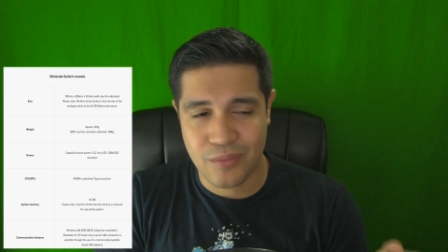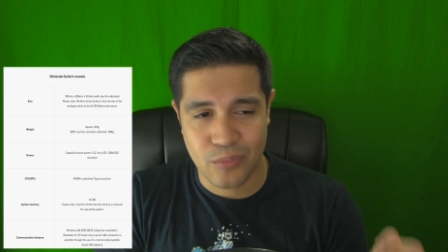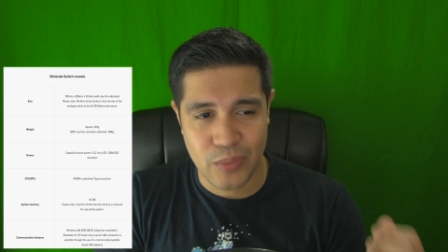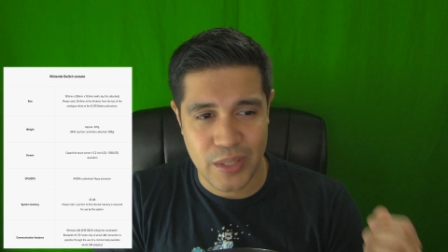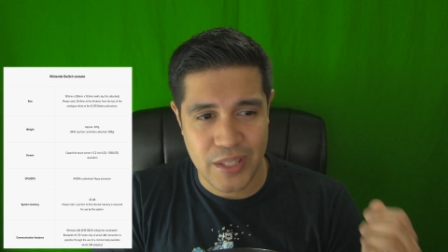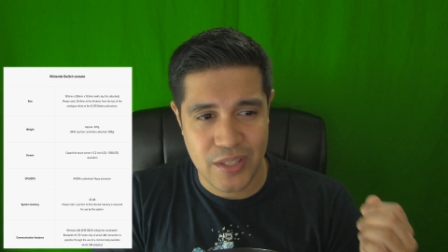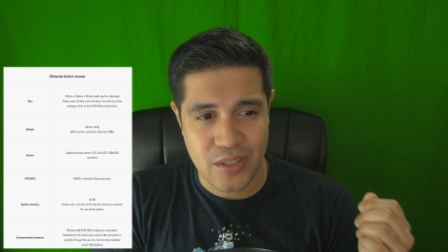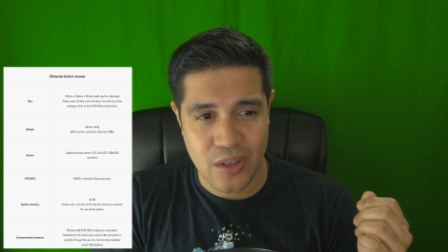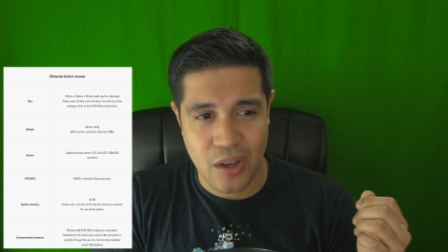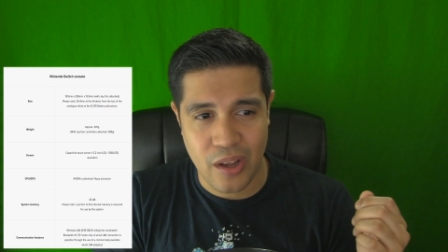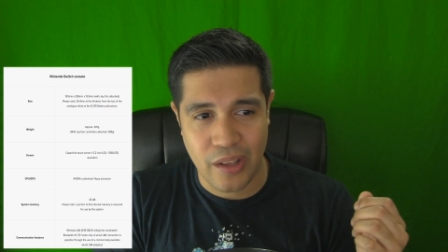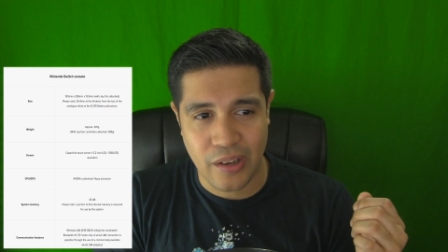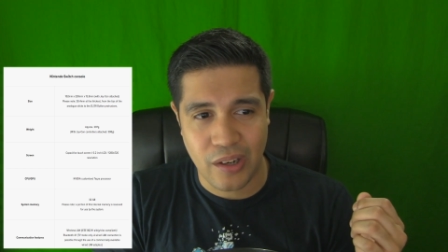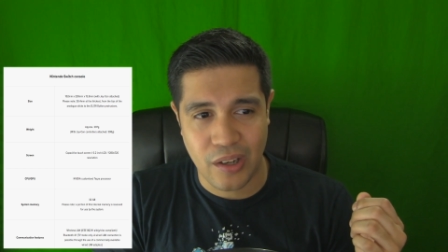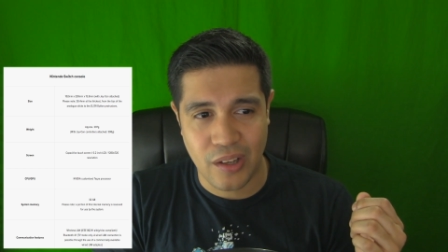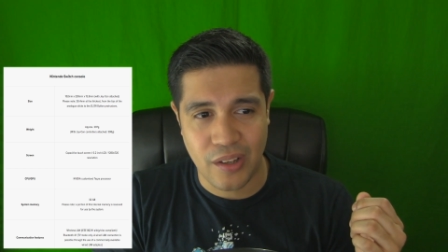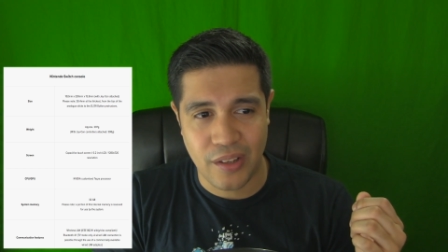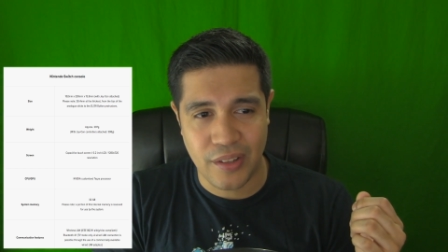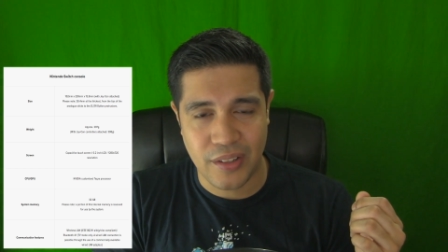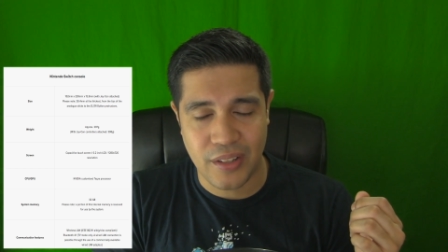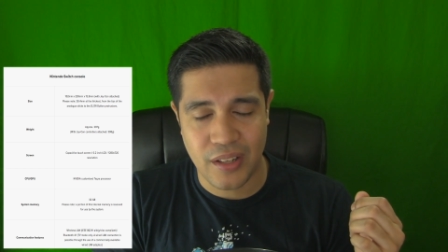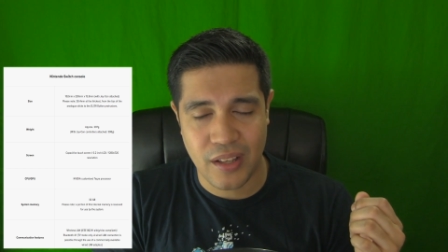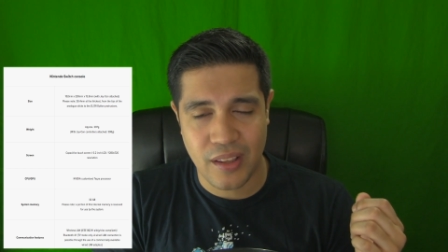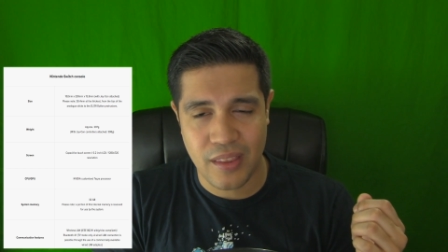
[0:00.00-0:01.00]
We saw it
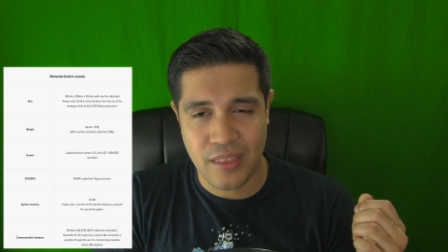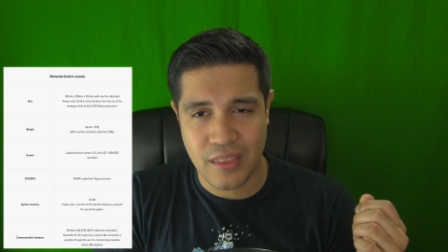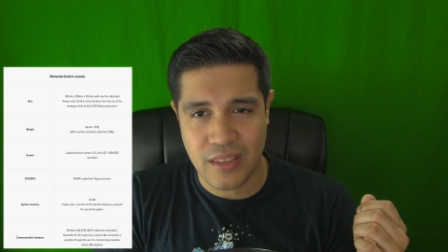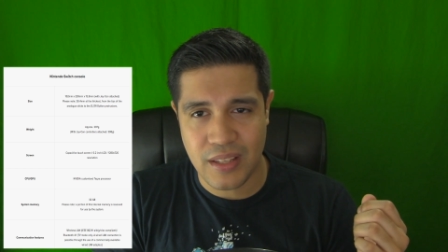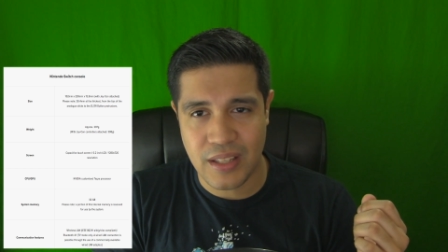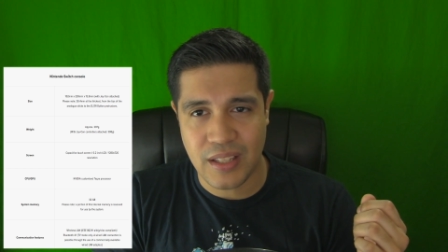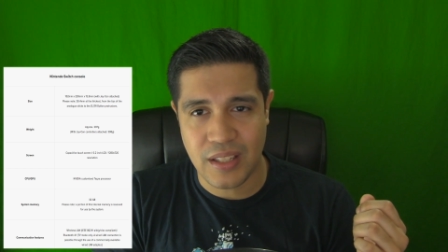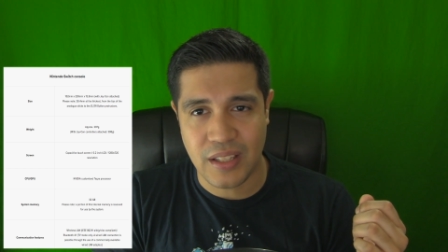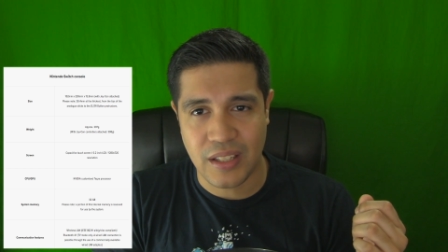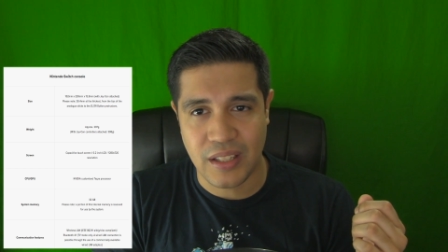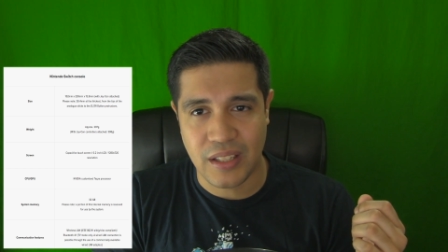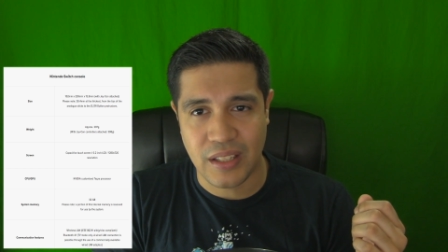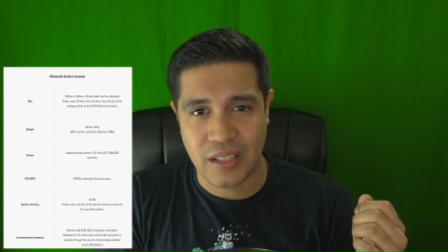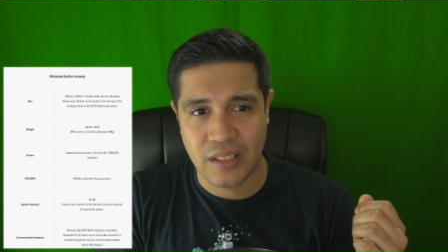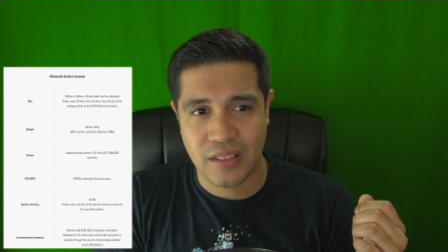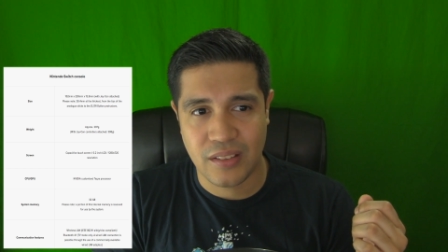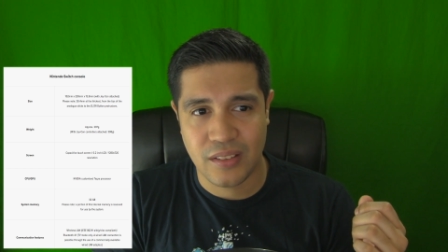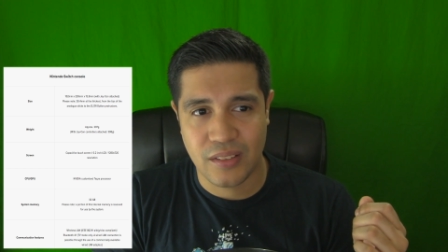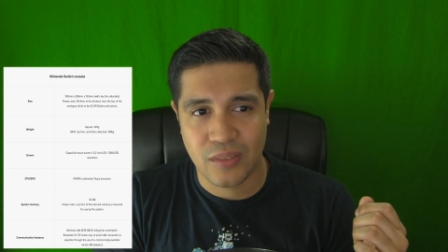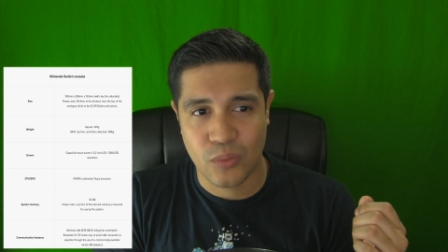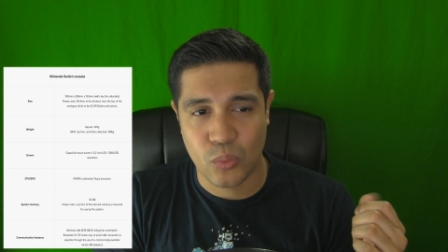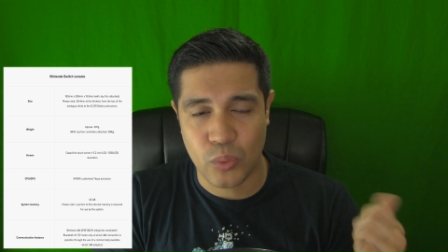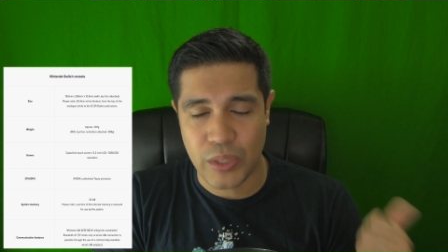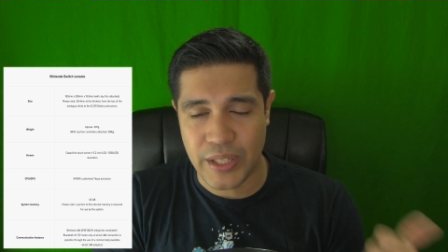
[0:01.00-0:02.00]
on the
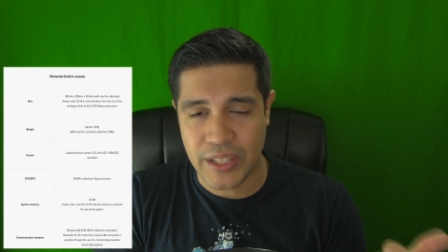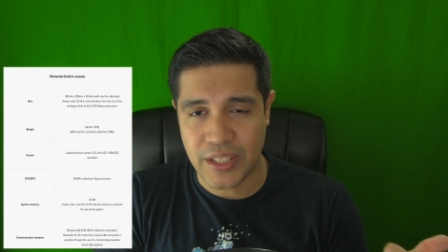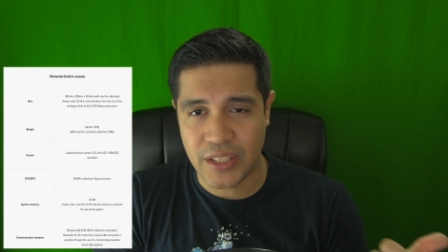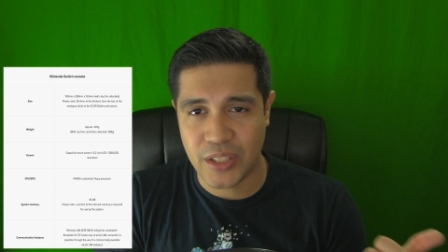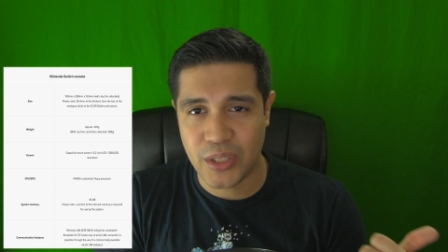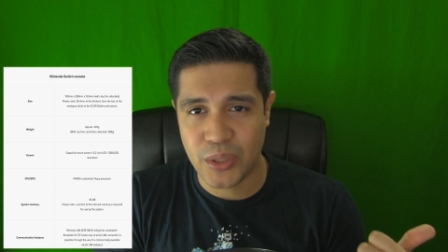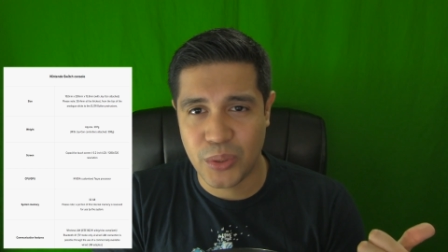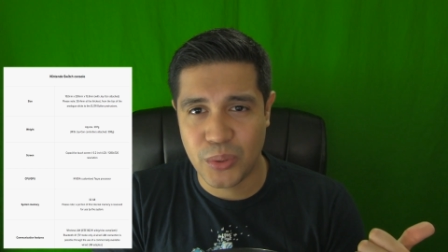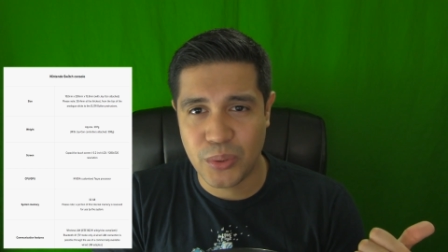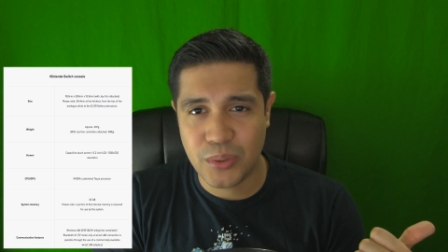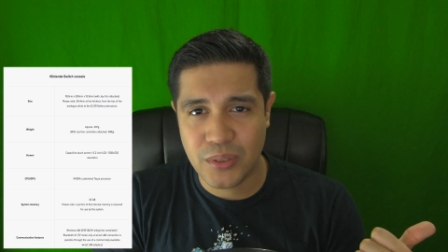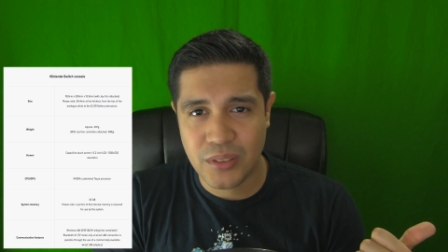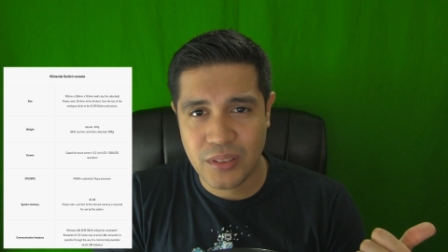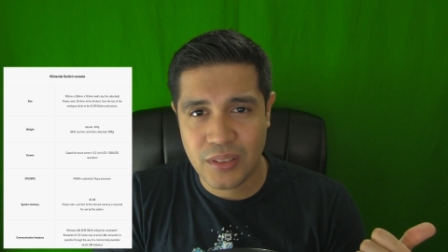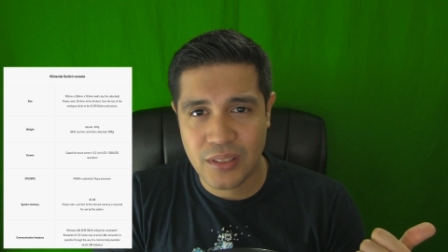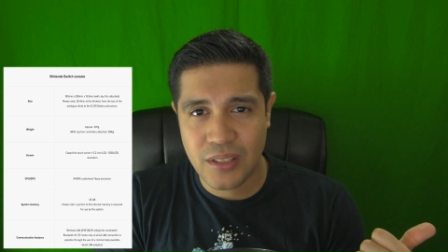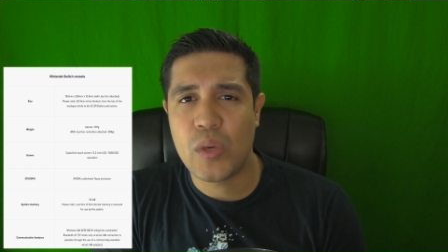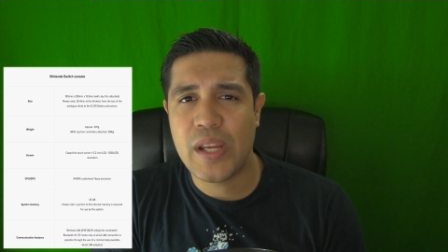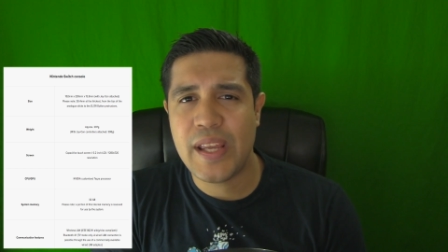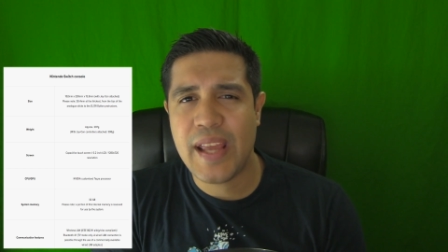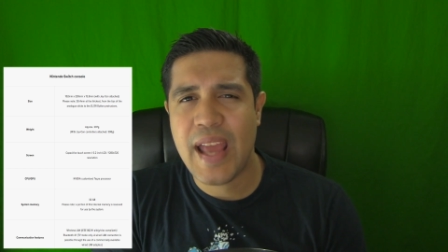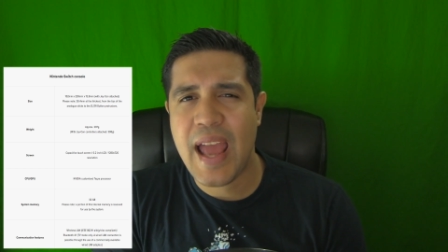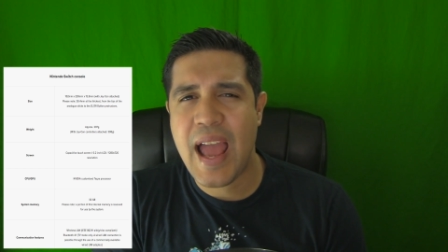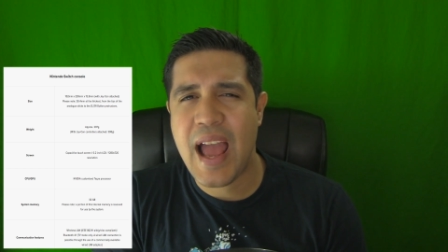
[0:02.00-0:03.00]
Wii U. The
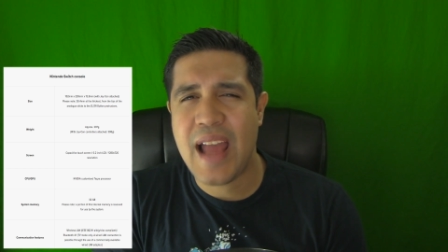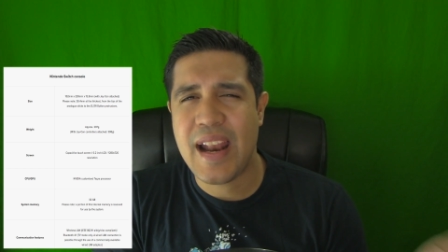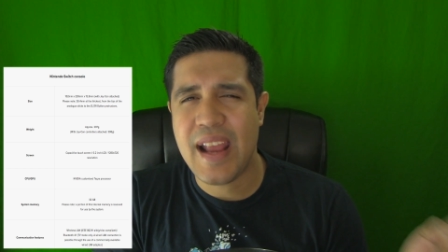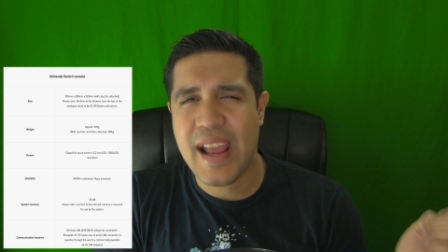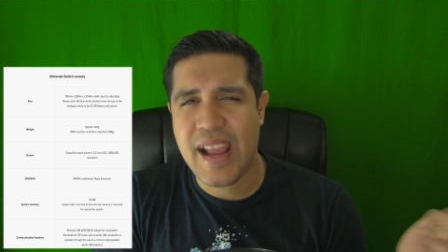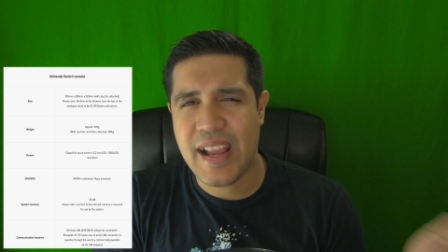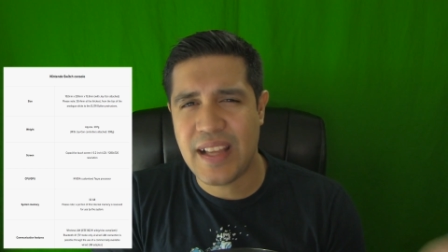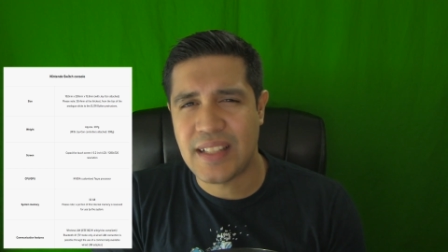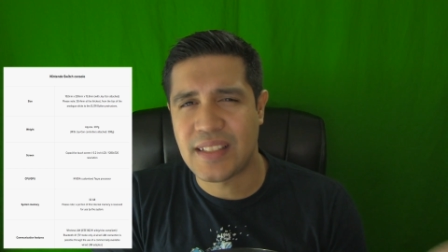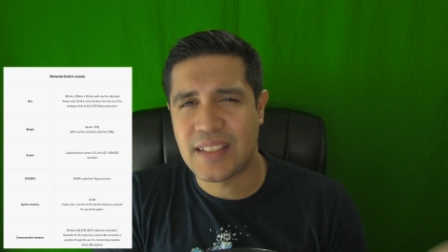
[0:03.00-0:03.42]
Wii had